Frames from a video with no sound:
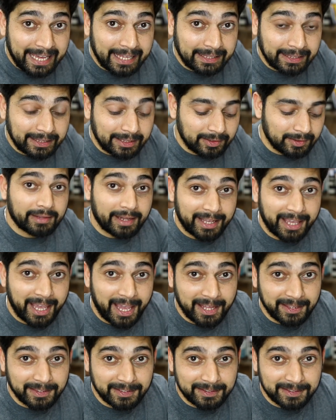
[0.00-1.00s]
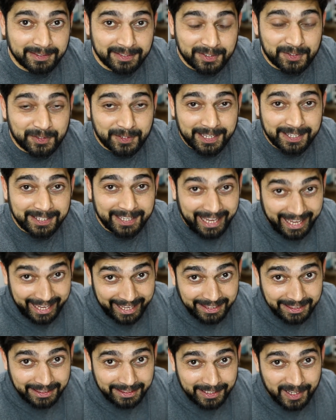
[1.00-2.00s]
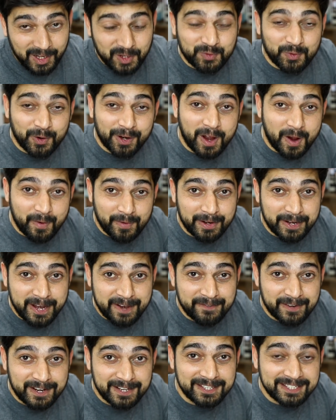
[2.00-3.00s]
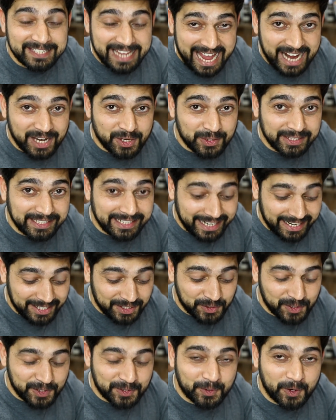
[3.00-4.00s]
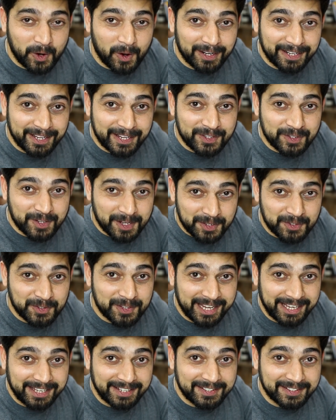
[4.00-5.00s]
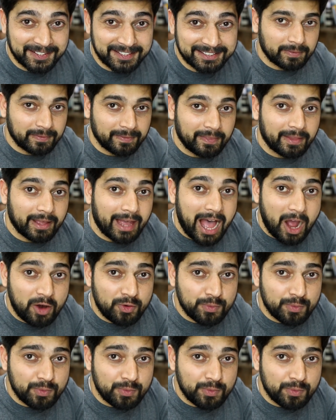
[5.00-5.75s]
in. Again, the sync in is for our reference. Actually, it's just called as sync. The